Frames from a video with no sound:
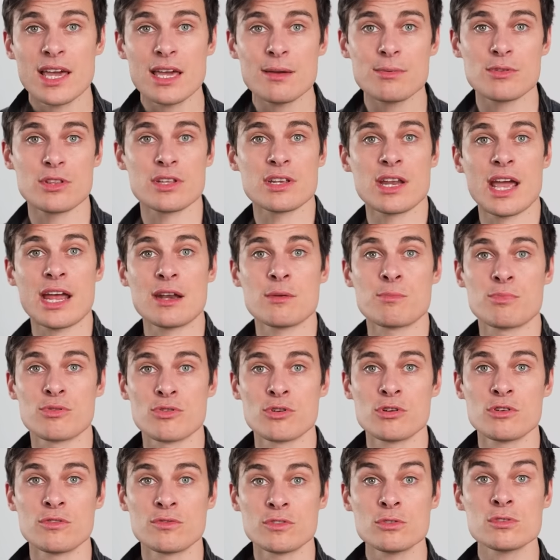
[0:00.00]
people that had
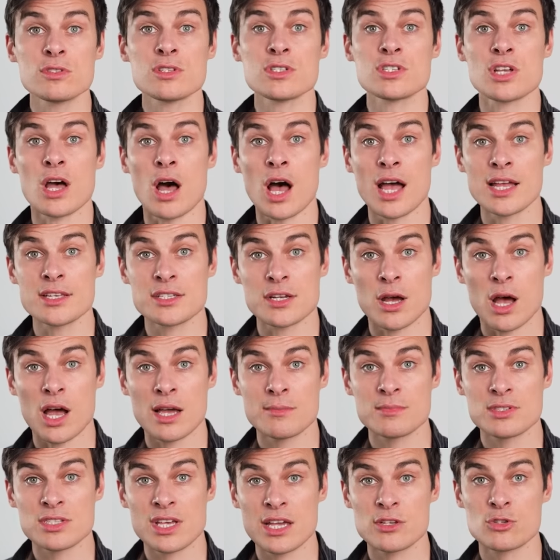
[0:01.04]
approvals, tight
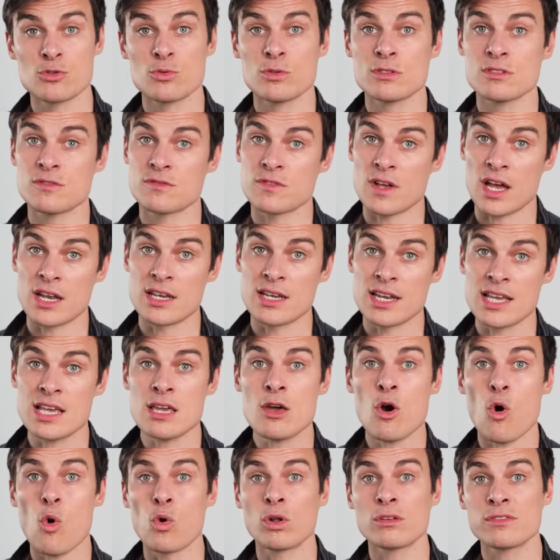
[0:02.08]
time schedules,
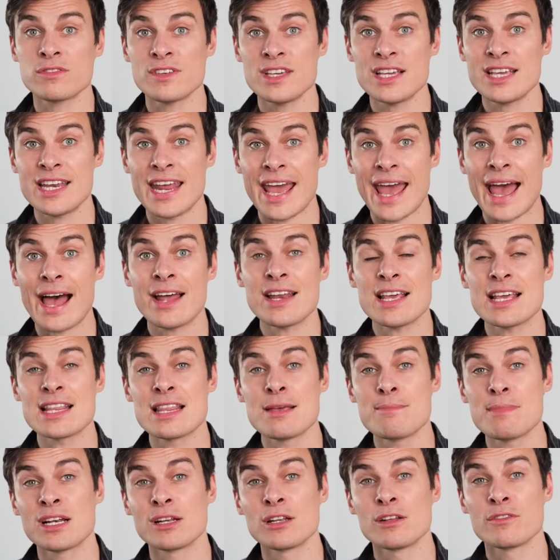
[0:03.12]
funding, all figured out in
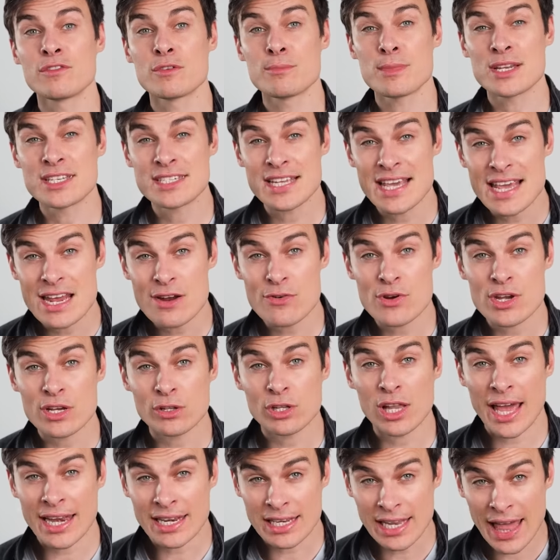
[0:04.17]
the middle of a
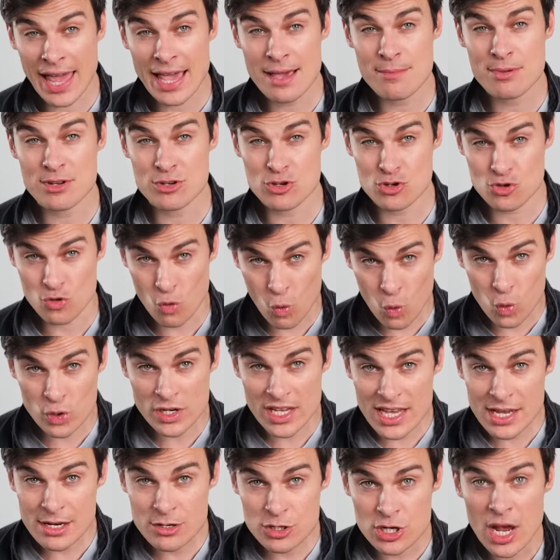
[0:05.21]
material and labour
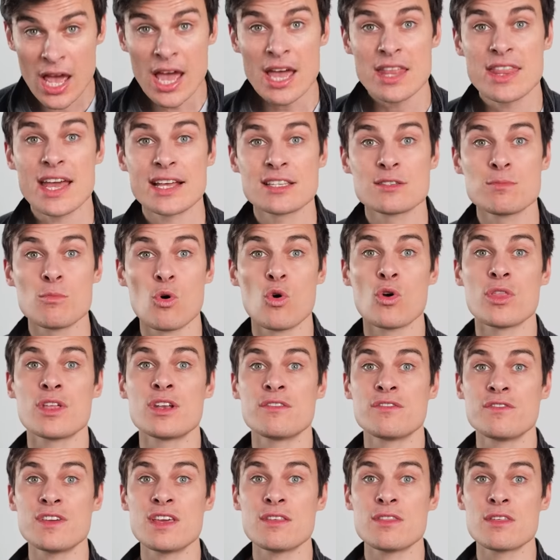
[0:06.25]
shortage. That's more than
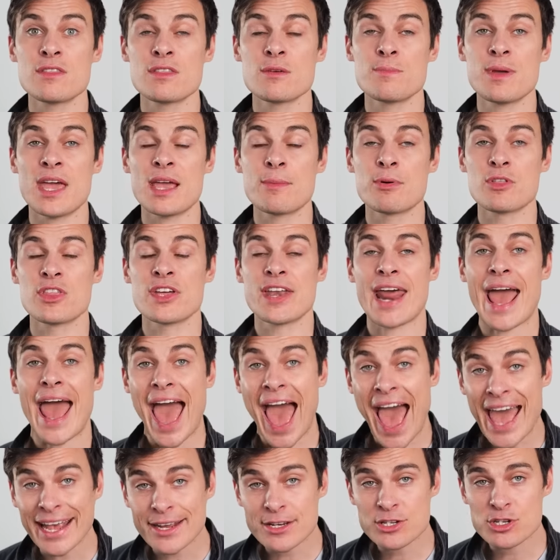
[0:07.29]
a fifth of the people that
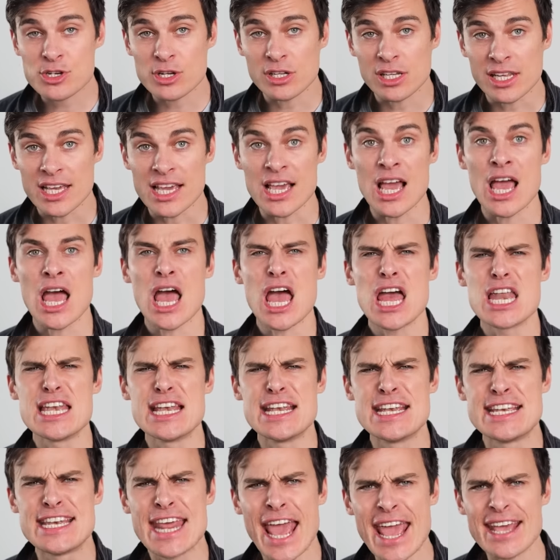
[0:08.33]
actually
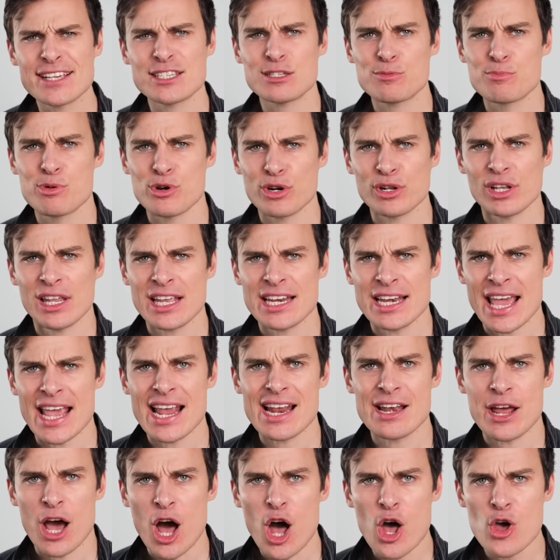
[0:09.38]
desperately
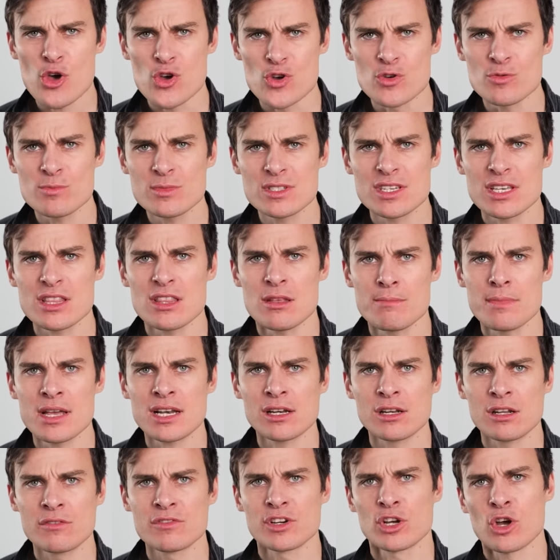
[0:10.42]
need homes in the
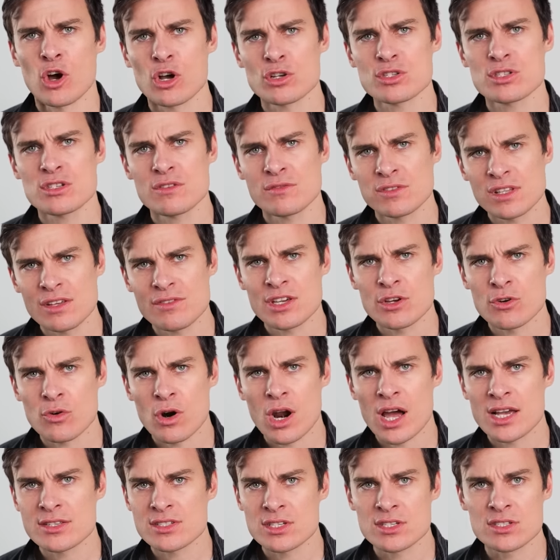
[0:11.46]
middle of a cost of living
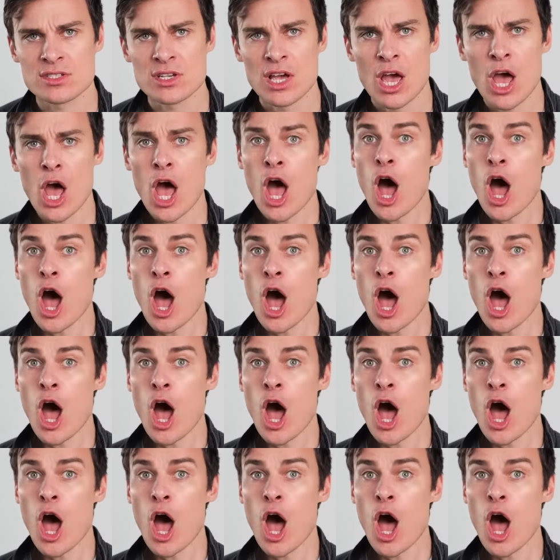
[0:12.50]
crisis.